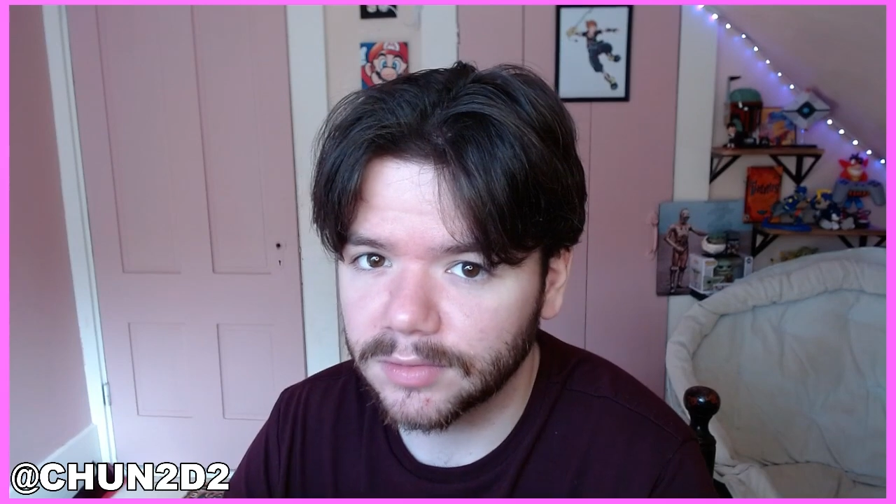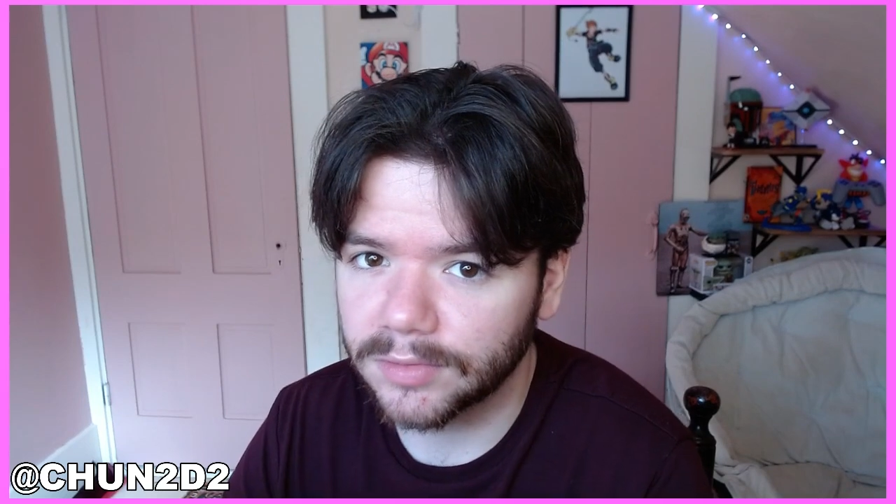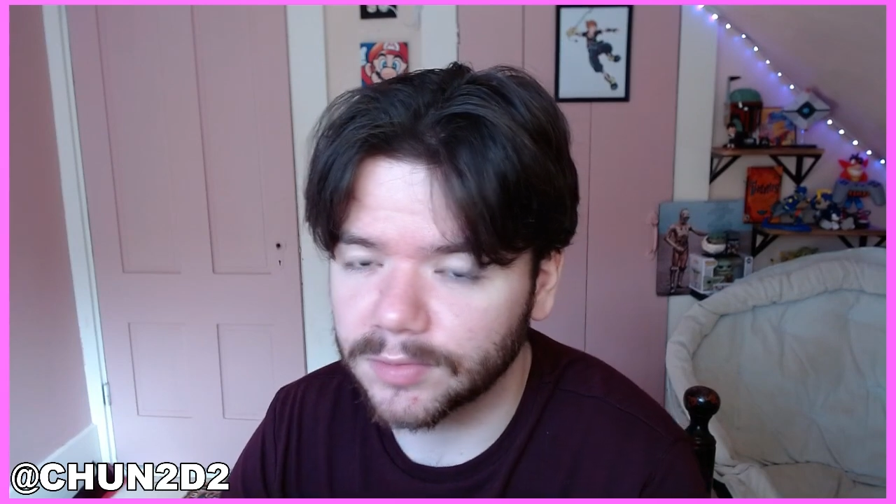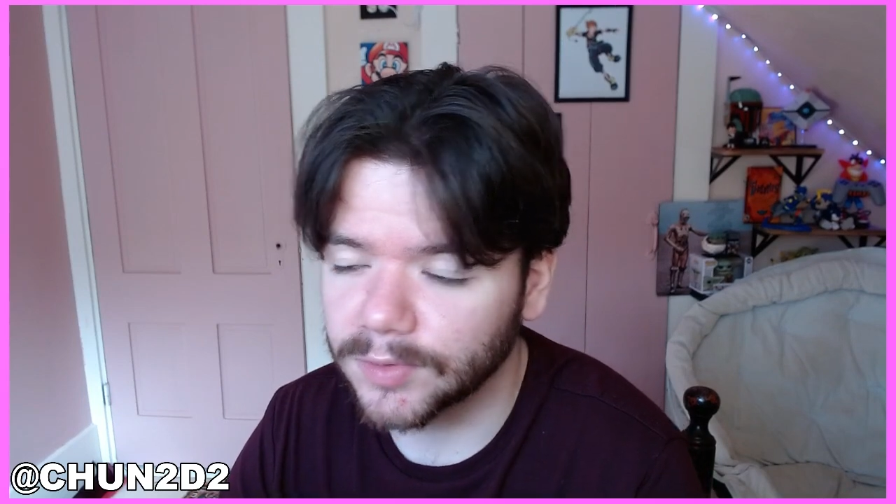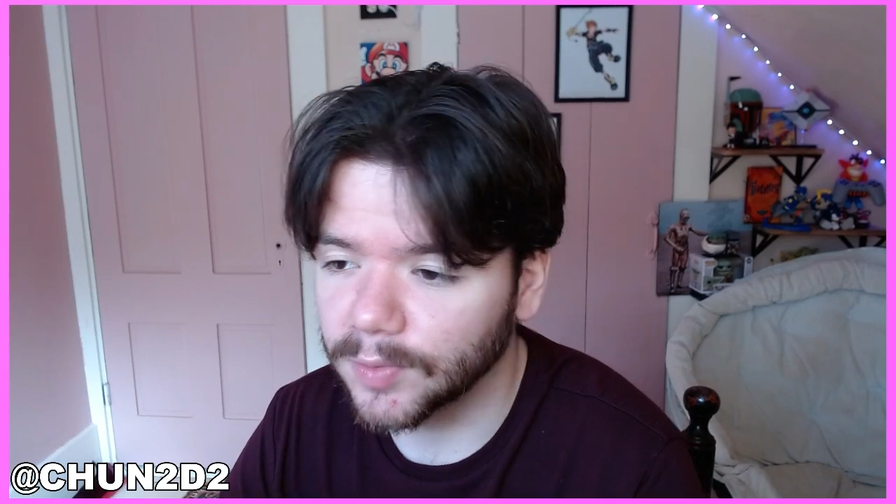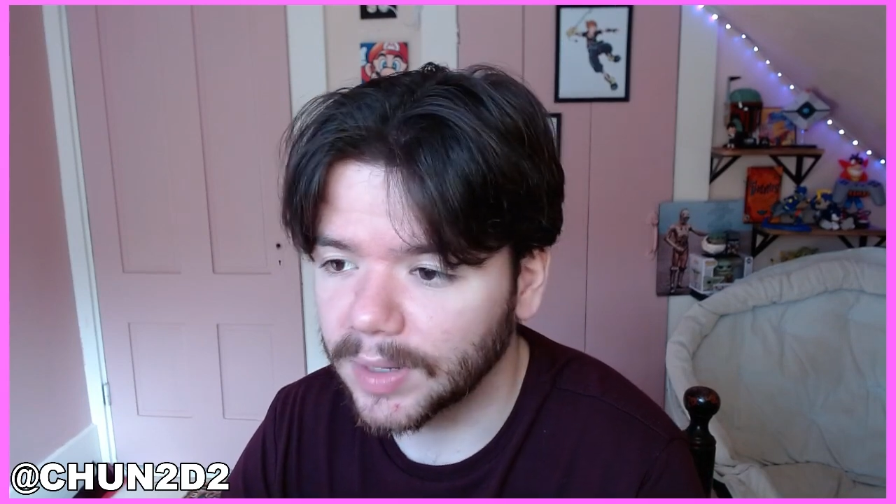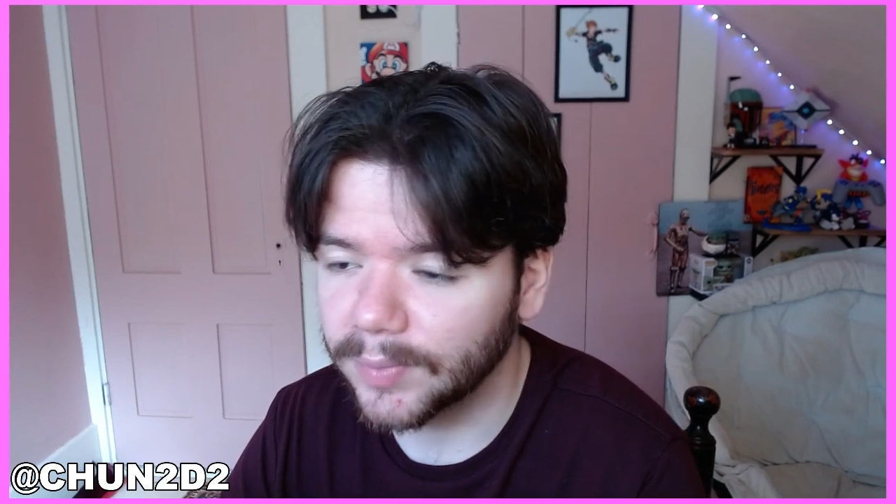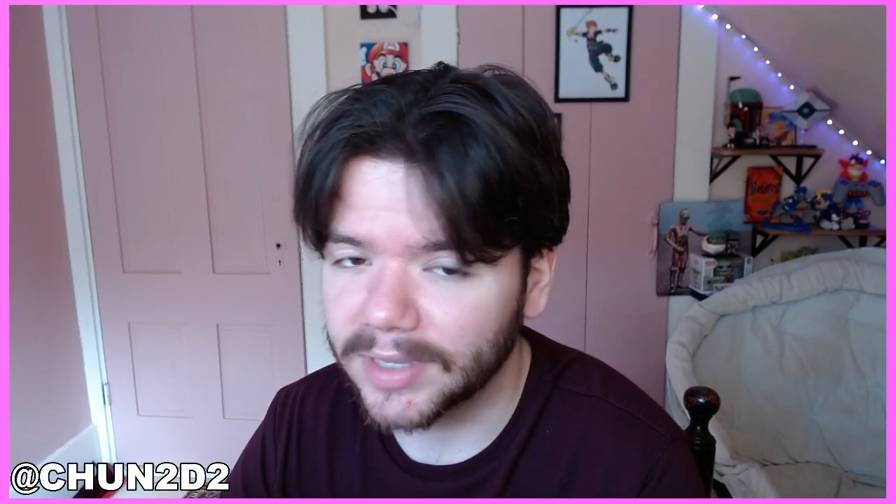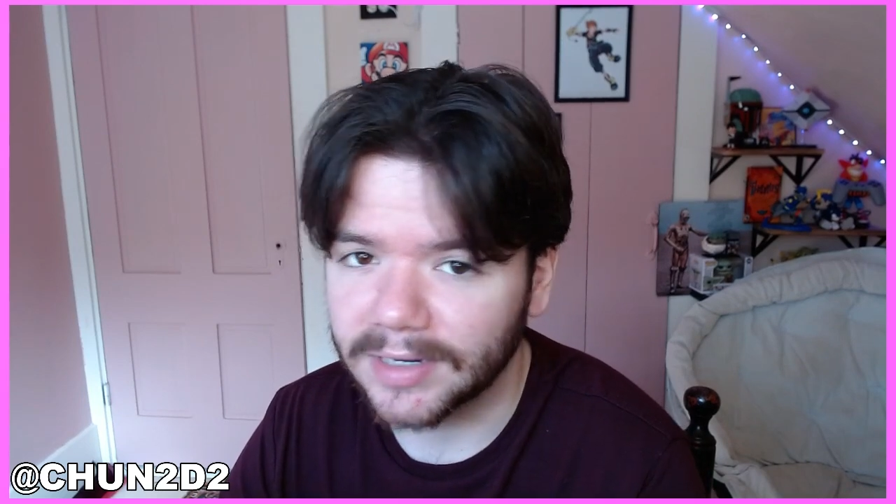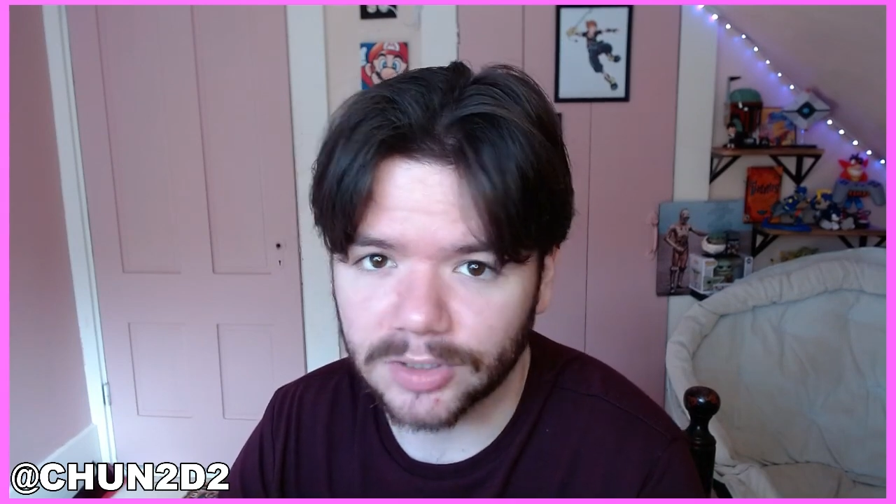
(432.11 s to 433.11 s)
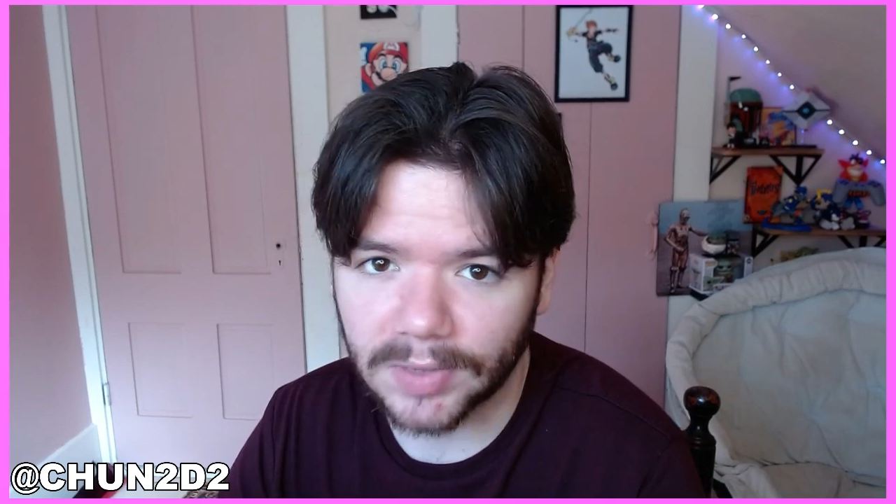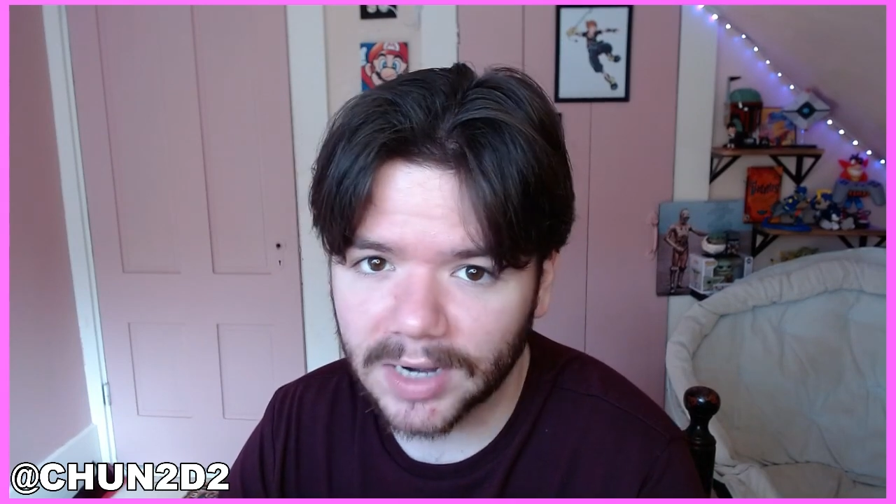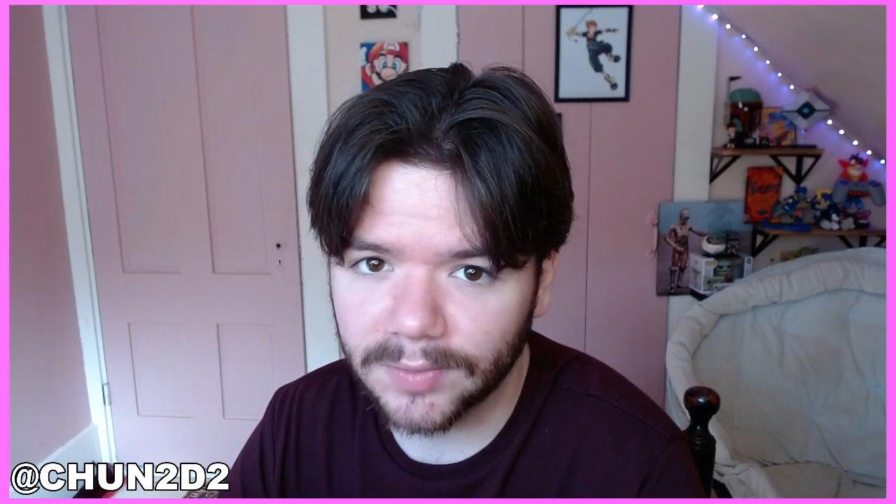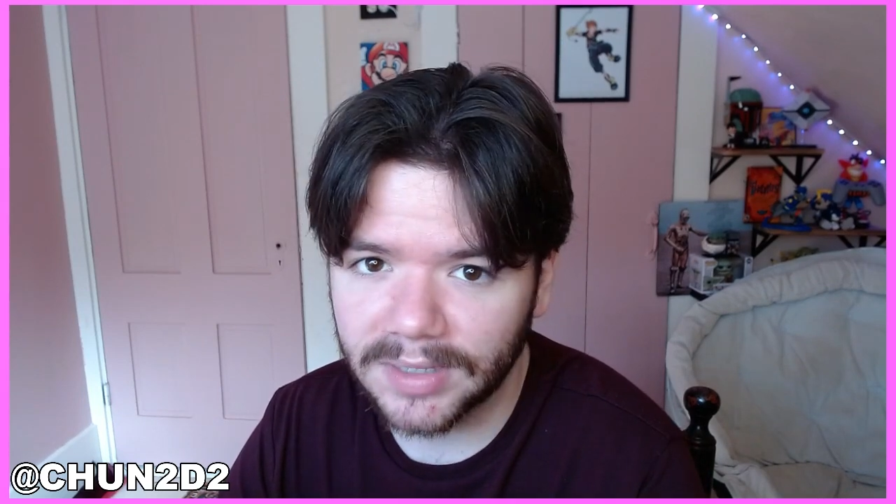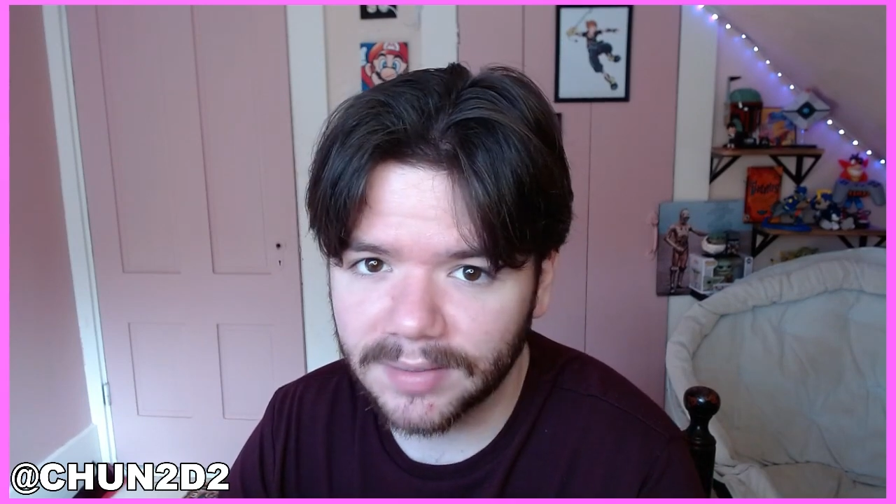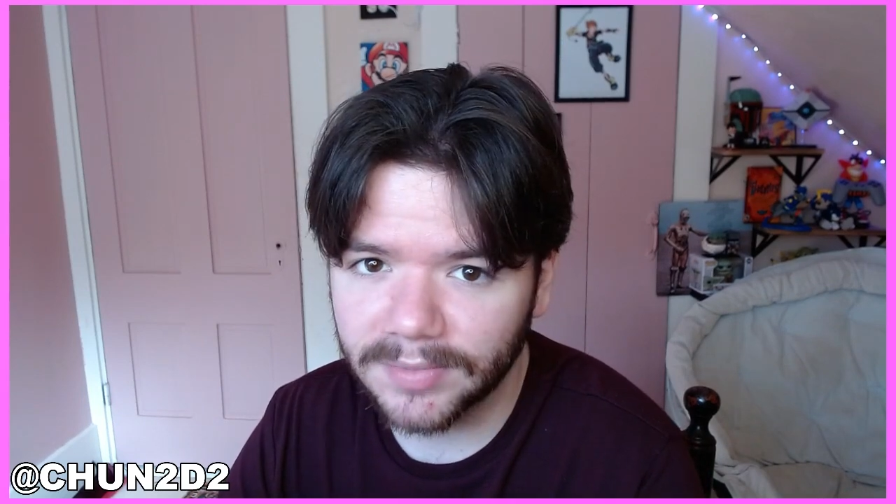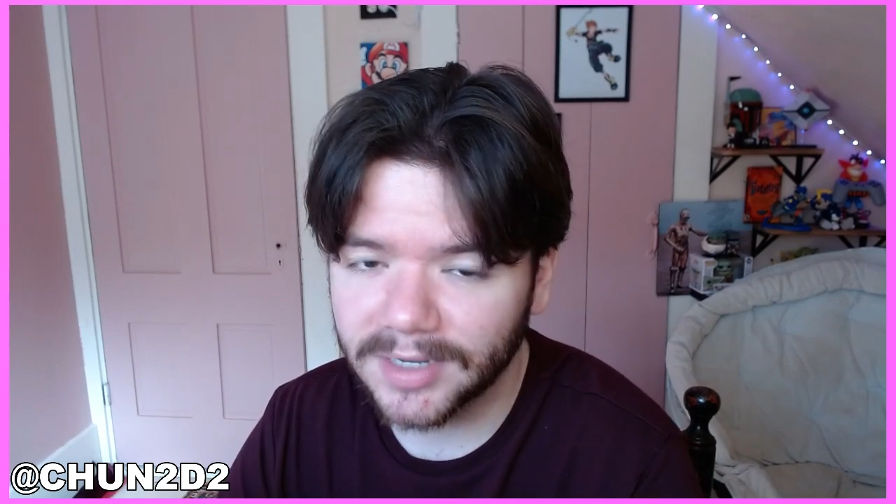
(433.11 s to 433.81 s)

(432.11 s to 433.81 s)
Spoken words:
Through the way we can interact with them?